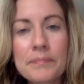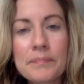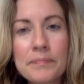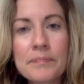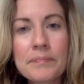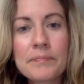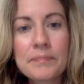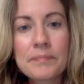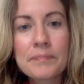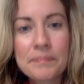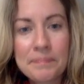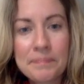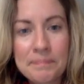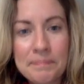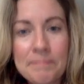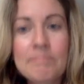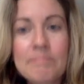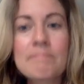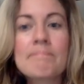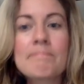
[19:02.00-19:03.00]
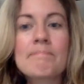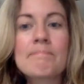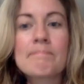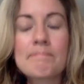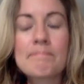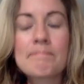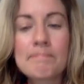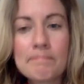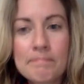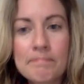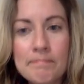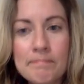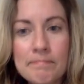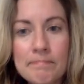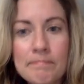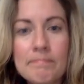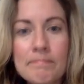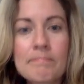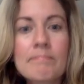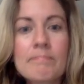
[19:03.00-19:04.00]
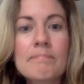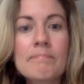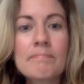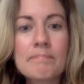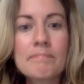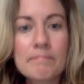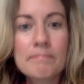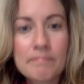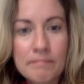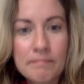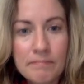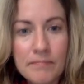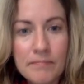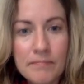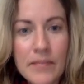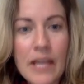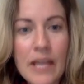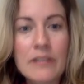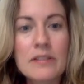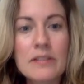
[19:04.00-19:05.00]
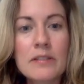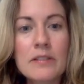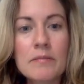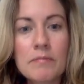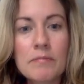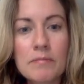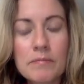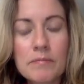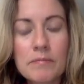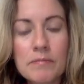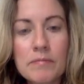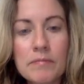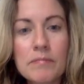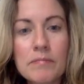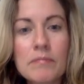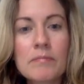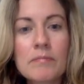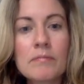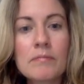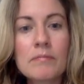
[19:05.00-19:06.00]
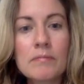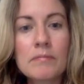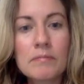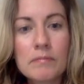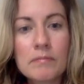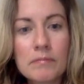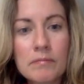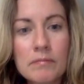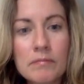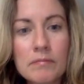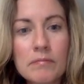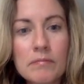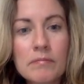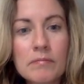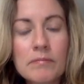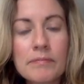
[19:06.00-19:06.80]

The person shown says nothing.